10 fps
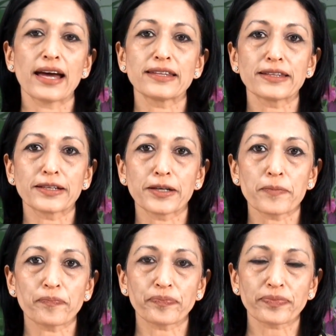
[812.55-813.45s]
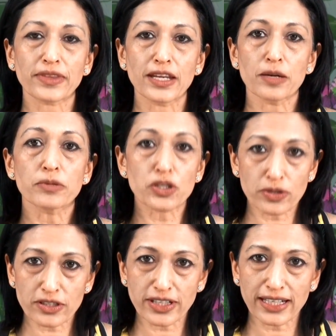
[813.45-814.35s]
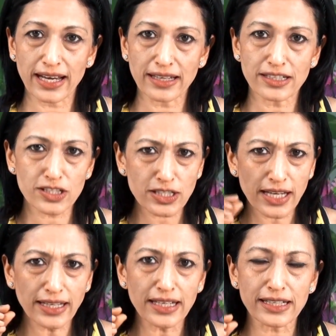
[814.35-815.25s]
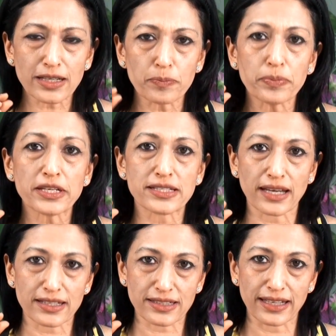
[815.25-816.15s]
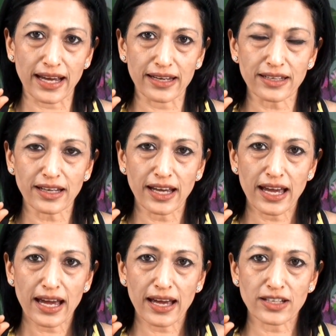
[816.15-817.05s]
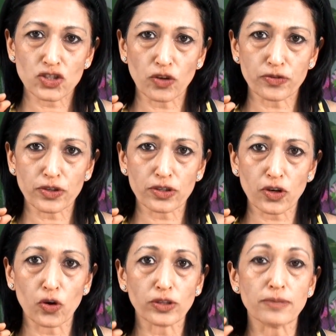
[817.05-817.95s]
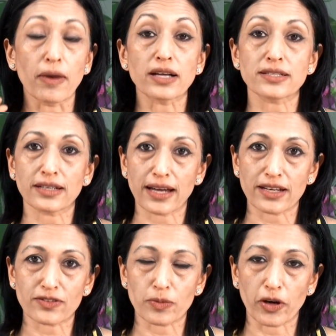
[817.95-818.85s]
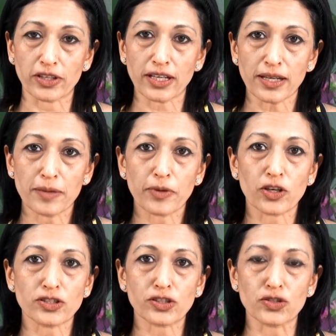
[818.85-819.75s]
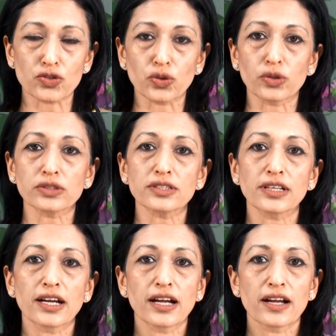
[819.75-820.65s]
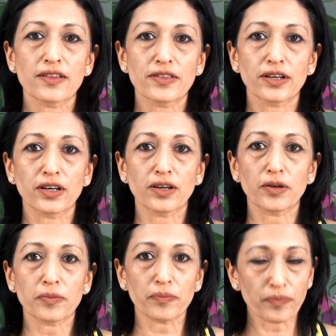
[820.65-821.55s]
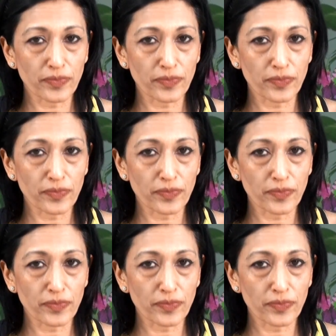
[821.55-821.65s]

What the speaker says: And the pituitary gland is a tiny little pea-sized gland, and it's often called the master gland of the body because it controls the